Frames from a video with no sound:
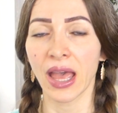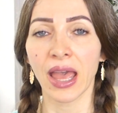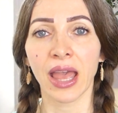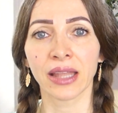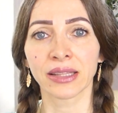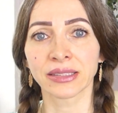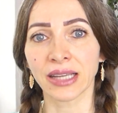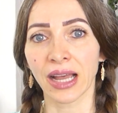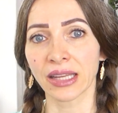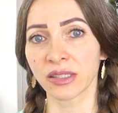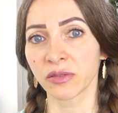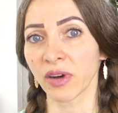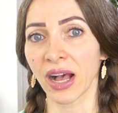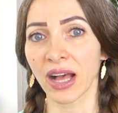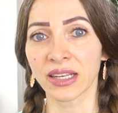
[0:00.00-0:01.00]
And I
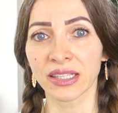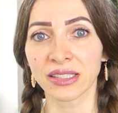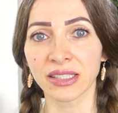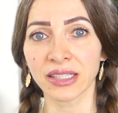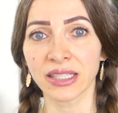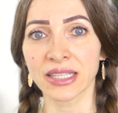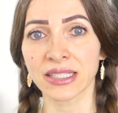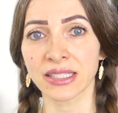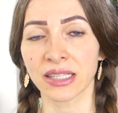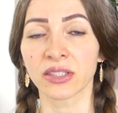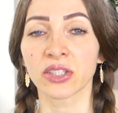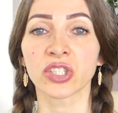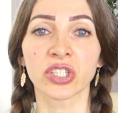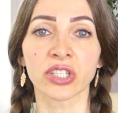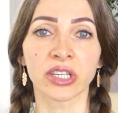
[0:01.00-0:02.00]
divided the list
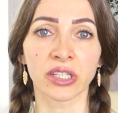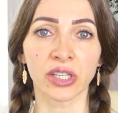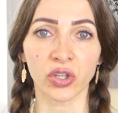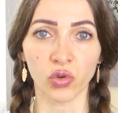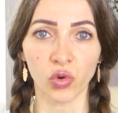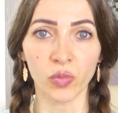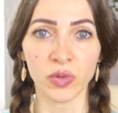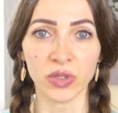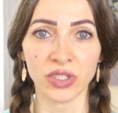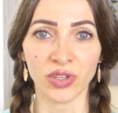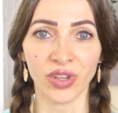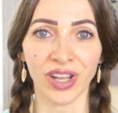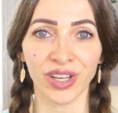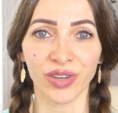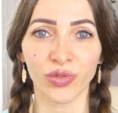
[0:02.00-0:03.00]
into certain groups
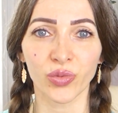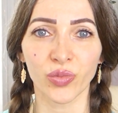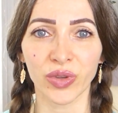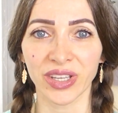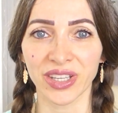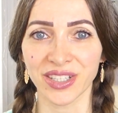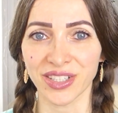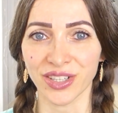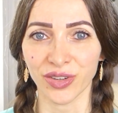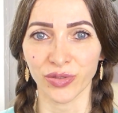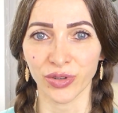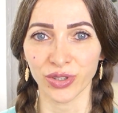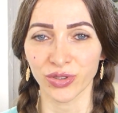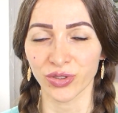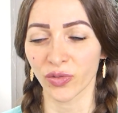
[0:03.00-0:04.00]
so that it would be easier
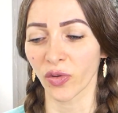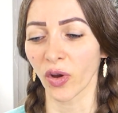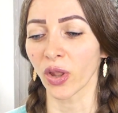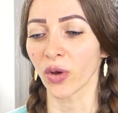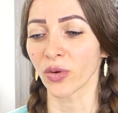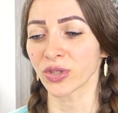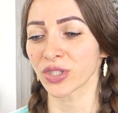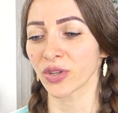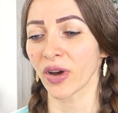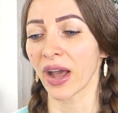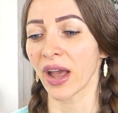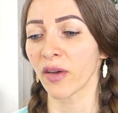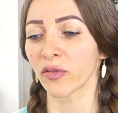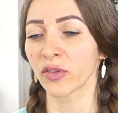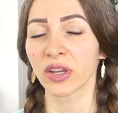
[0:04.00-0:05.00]
for you to follow. So
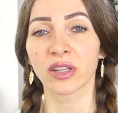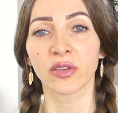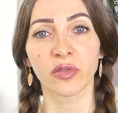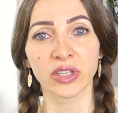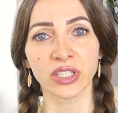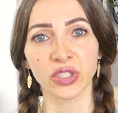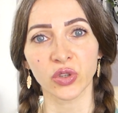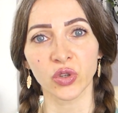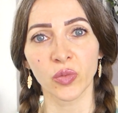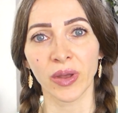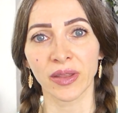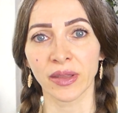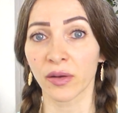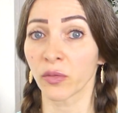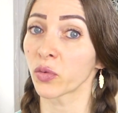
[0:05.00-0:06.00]
I have here the first group
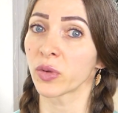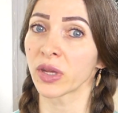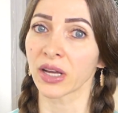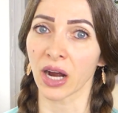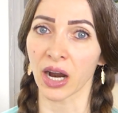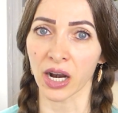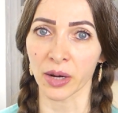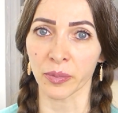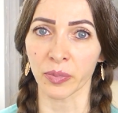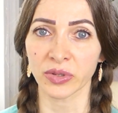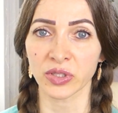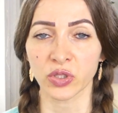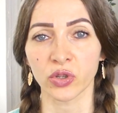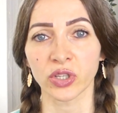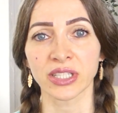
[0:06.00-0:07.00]
and that would be carb
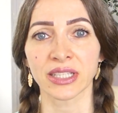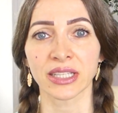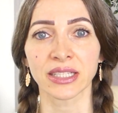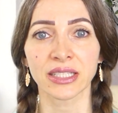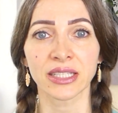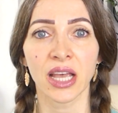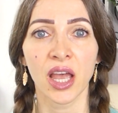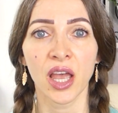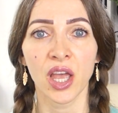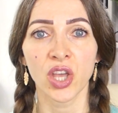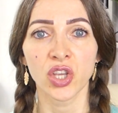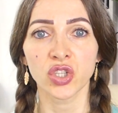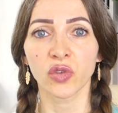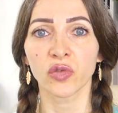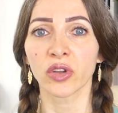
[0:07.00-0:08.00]
sources.
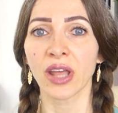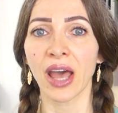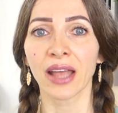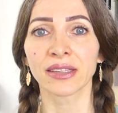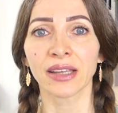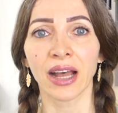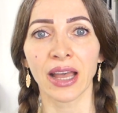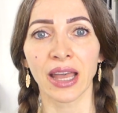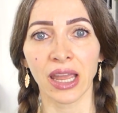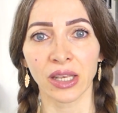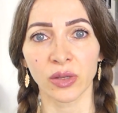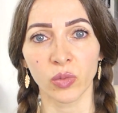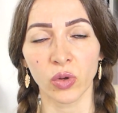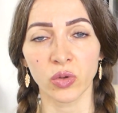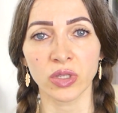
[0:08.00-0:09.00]
So for that I
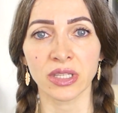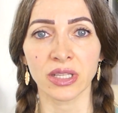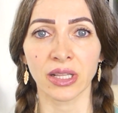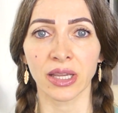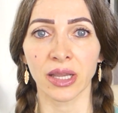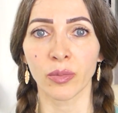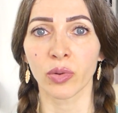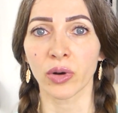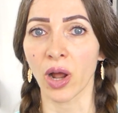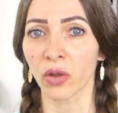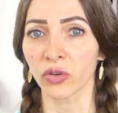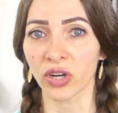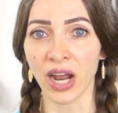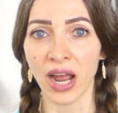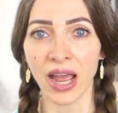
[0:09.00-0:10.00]
ate mostly
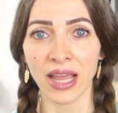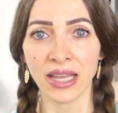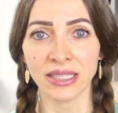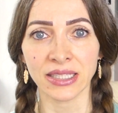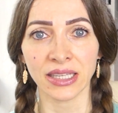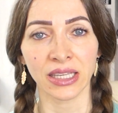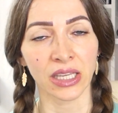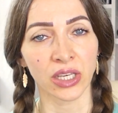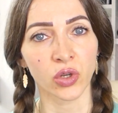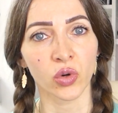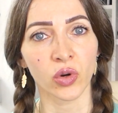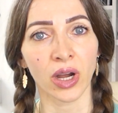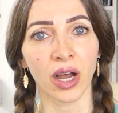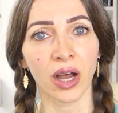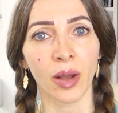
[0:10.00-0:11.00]
brown rice,
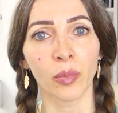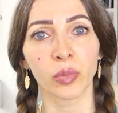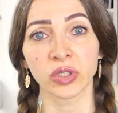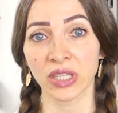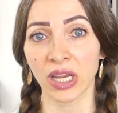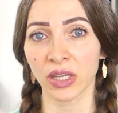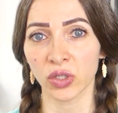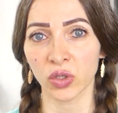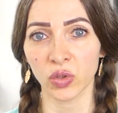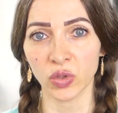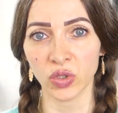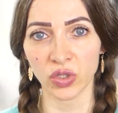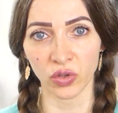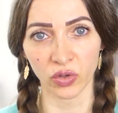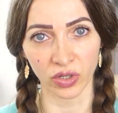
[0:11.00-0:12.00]
quinoa,
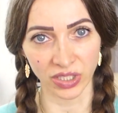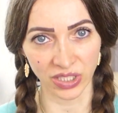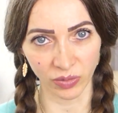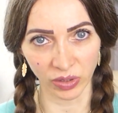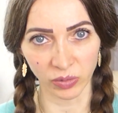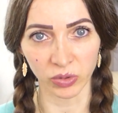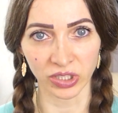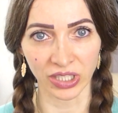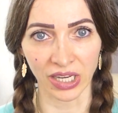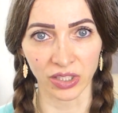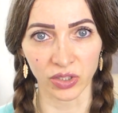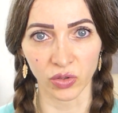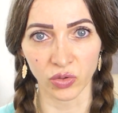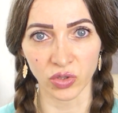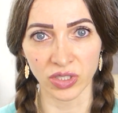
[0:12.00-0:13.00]
potatoes or sweet
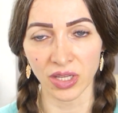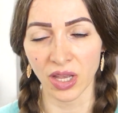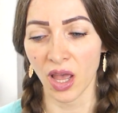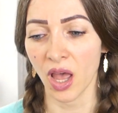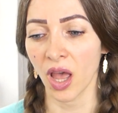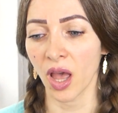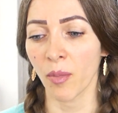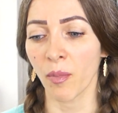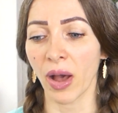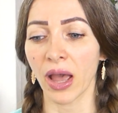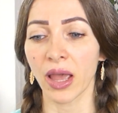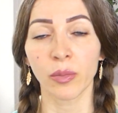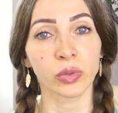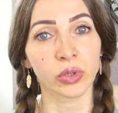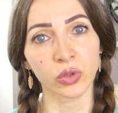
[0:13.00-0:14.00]
potatoes.
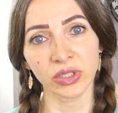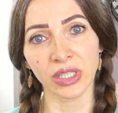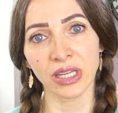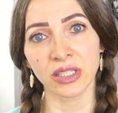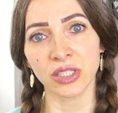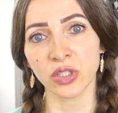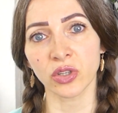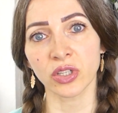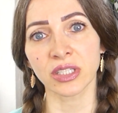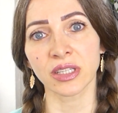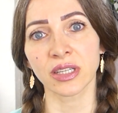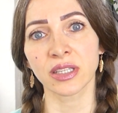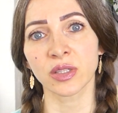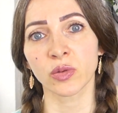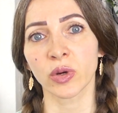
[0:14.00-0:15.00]
My protein
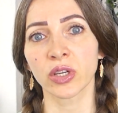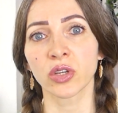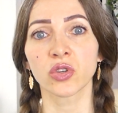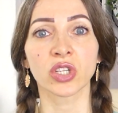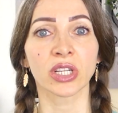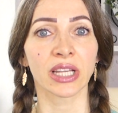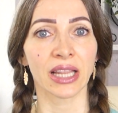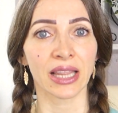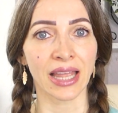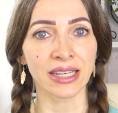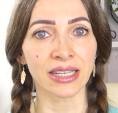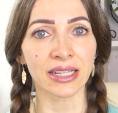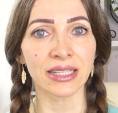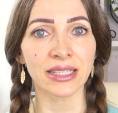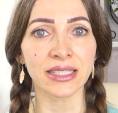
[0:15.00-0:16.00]
sources were usually
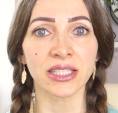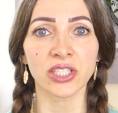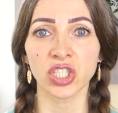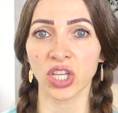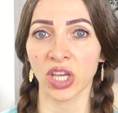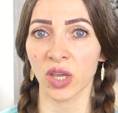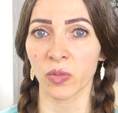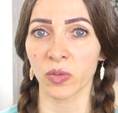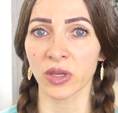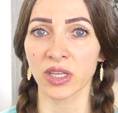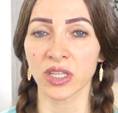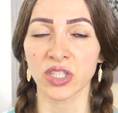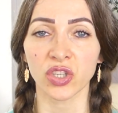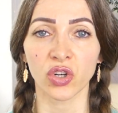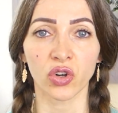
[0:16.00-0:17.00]
lentils,
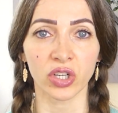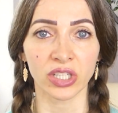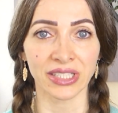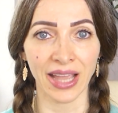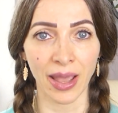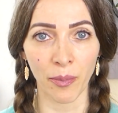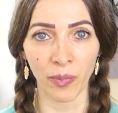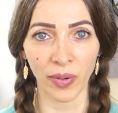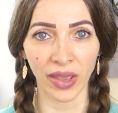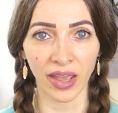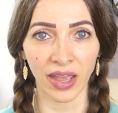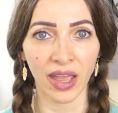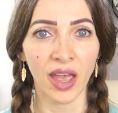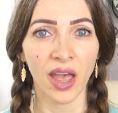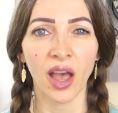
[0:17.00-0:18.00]
chickpeas or
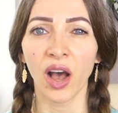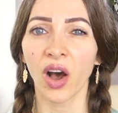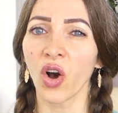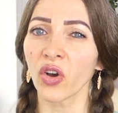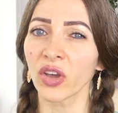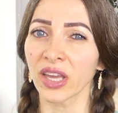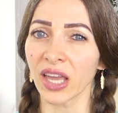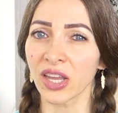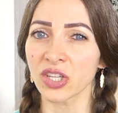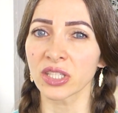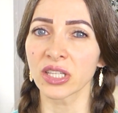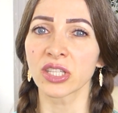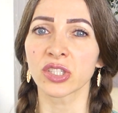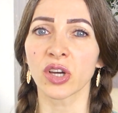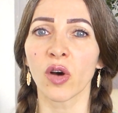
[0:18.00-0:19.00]
tempeh,
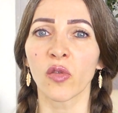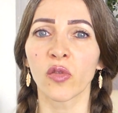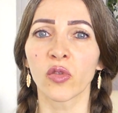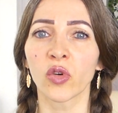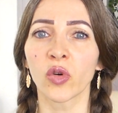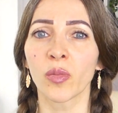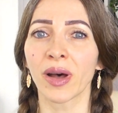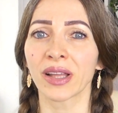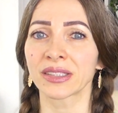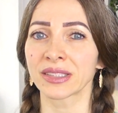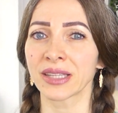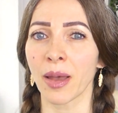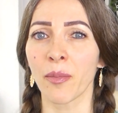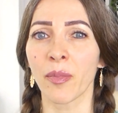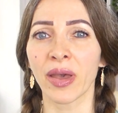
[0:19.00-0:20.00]
occasionally tofu but
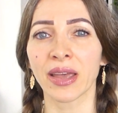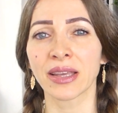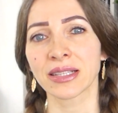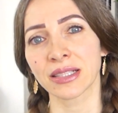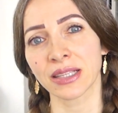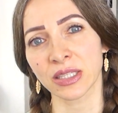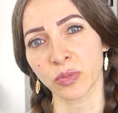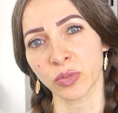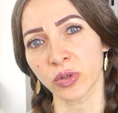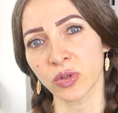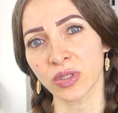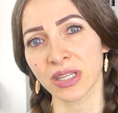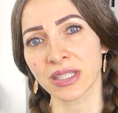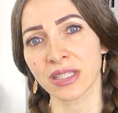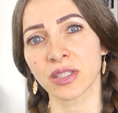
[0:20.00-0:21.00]
tempeh is less
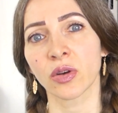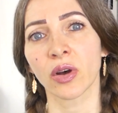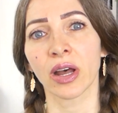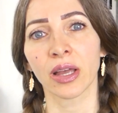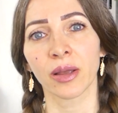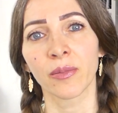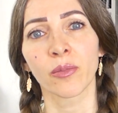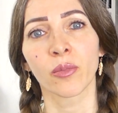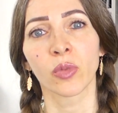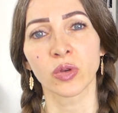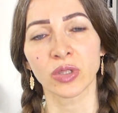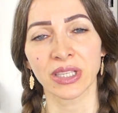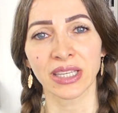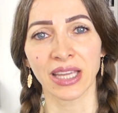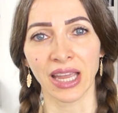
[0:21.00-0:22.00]
processed so I
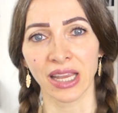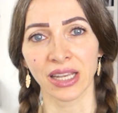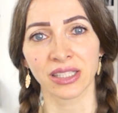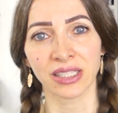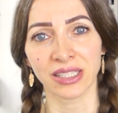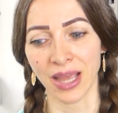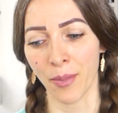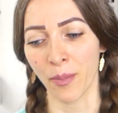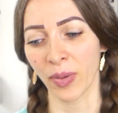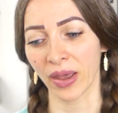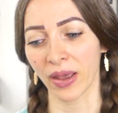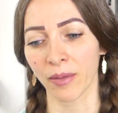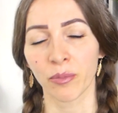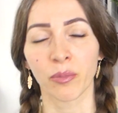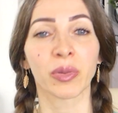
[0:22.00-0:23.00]
mostly ate
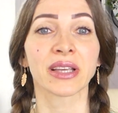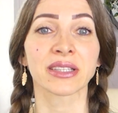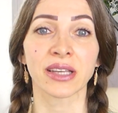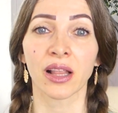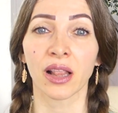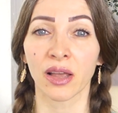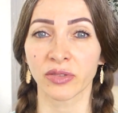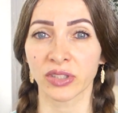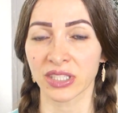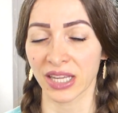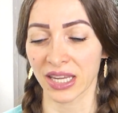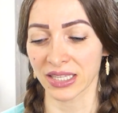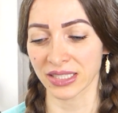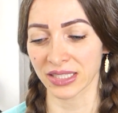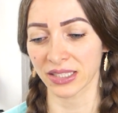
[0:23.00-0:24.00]
tempeh. Plus I love the
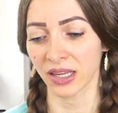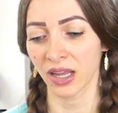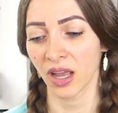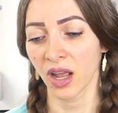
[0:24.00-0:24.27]
taste.